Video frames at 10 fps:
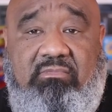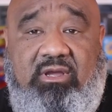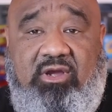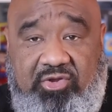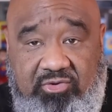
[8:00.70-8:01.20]

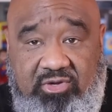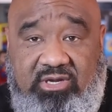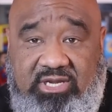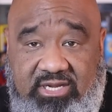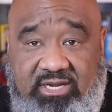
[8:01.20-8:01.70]
Are you going
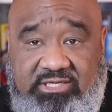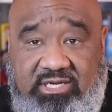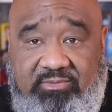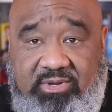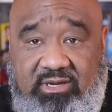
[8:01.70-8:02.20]
to get a
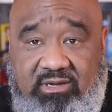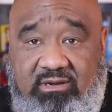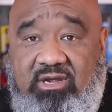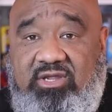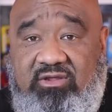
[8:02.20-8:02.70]
Giant Man?
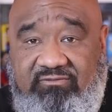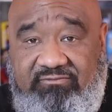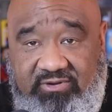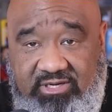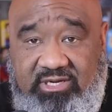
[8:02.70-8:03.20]
Are you
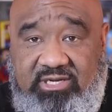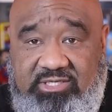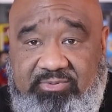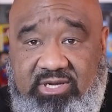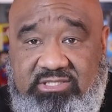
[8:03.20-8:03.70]
funding this
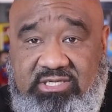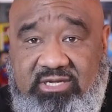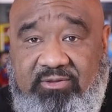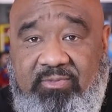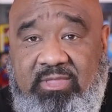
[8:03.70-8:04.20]

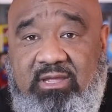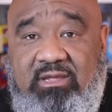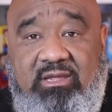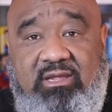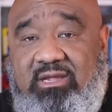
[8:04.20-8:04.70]
project?
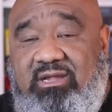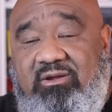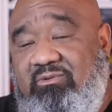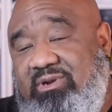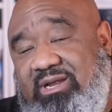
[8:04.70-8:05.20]

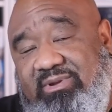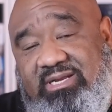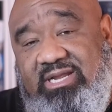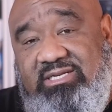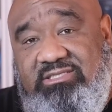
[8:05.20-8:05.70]
When I make
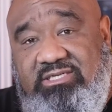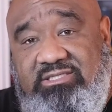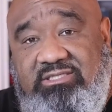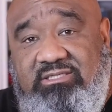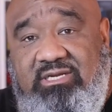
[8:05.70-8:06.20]
that
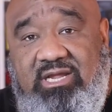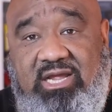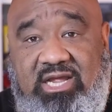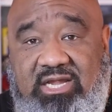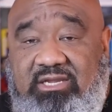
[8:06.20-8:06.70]
decision,
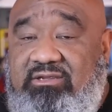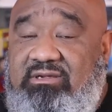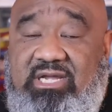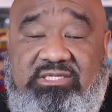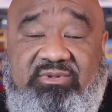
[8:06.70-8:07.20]
you
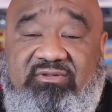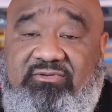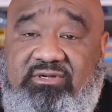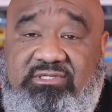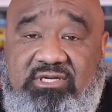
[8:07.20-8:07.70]
guys will be the
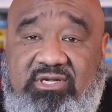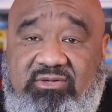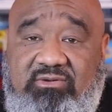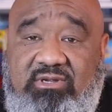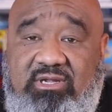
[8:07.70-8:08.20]
first to know.
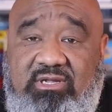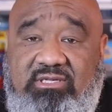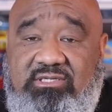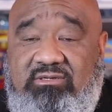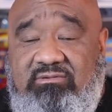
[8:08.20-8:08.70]

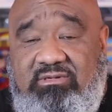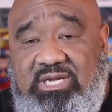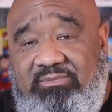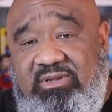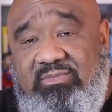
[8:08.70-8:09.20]
So
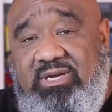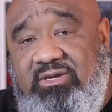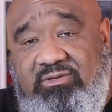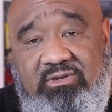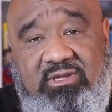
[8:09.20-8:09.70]
comment
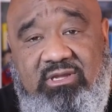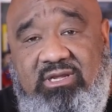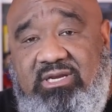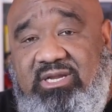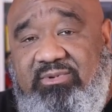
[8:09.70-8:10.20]
below.
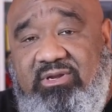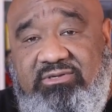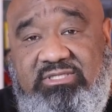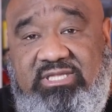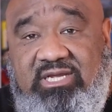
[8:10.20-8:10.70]
Let me know
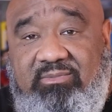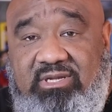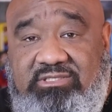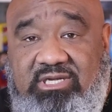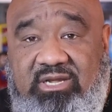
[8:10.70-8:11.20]
what you think
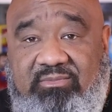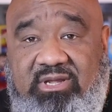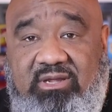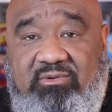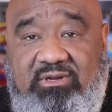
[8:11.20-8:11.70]
about Giant
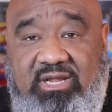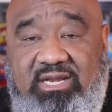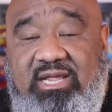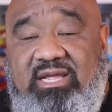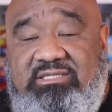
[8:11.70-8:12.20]
Man and
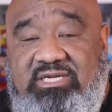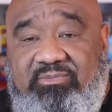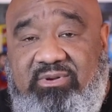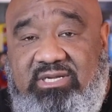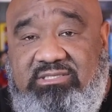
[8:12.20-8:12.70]
the Haslab
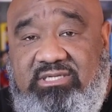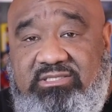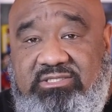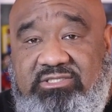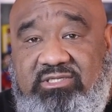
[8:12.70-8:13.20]
process
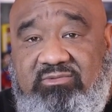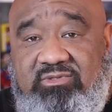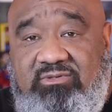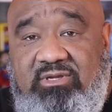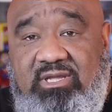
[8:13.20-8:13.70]
in general.